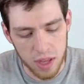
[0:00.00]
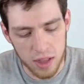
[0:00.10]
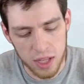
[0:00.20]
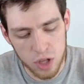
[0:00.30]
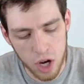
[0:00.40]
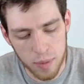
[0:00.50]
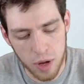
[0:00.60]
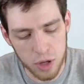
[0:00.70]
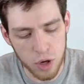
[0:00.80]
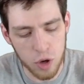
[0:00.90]
Let's talk about
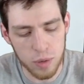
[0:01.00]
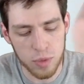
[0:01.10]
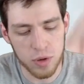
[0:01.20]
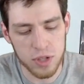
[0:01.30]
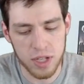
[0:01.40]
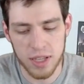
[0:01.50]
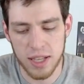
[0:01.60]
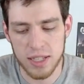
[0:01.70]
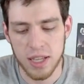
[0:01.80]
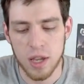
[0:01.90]
our token producing
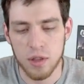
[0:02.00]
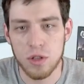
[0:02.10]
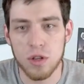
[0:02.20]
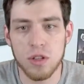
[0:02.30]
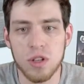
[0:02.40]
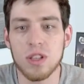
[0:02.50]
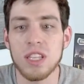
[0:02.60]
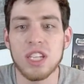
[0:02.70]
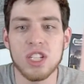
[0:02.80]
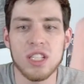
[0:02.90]
lands. There's also
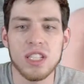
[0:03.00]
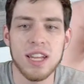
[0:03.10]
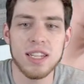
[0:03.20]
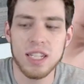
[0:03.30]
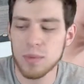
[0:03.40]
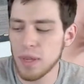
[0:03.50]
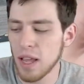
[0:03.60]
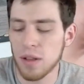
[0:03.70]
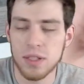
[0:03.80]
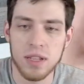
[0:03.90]
Legion's Landing to be
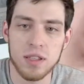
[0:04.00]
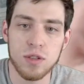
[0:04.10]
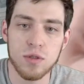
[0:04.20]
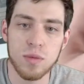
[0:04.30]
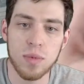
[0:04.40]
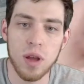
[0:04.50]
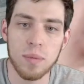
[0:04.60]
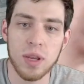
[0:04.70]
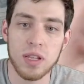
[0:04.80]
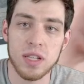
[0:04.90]
counted in this group
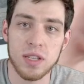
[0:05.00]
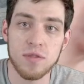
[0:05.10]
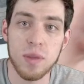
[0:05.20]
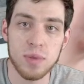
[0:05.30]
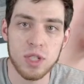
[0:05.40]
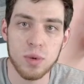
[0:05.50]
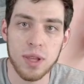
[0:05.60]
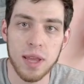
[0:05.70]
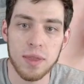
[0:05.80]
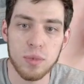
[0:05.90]
because it flips into a
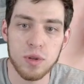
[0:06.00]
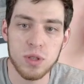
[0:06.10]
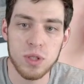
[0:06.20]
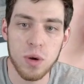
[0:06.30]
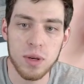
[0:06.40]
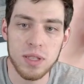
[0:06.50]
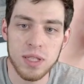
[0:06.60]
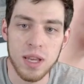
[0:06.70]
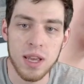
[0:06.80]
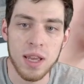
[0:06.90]
land that produces tokens,
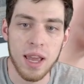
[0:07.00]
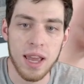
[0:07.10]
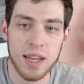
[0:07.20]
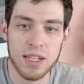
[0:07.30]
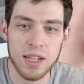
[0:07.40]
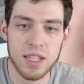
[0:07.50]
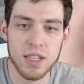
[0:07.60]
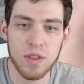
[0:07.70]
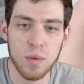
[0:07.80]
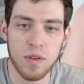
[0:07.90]
and it's
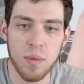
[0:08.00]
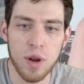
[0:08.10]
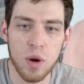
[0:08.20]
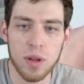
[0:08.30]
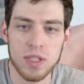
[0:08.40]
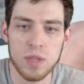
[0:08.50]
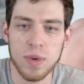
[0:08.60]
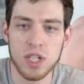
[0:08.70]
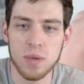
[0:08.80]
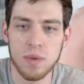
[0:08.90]
definitely one of our better ones,
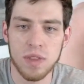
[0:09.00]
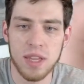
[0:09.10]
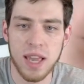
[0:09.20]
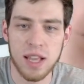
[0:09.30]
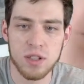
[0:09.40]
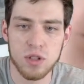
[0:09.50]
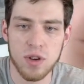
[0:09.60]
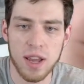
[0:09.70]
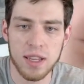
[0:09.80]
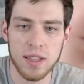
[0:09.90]
especially with the Castle
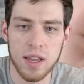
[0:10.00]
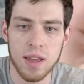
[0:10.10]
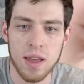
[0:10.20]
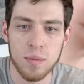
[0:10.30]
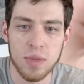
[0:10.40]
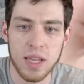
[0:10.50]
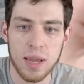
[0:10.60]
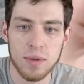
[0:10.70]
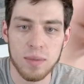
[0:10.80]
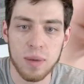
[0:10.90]
Dracula being able
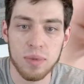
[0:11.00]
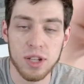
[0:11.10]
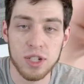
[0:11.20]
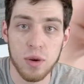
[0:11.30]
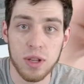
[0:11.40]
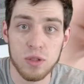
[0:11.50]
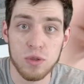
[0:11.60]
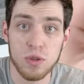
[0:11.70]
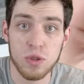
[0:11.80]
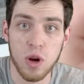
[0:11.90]
to make blood tokens
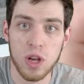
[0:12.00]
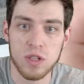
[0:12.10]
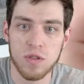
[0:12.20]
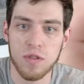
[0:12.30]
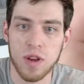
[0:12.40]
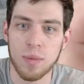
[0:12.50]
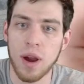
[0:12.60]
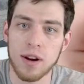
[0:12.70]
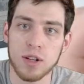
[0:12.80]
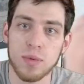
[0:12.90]
reduce costs for our vampires.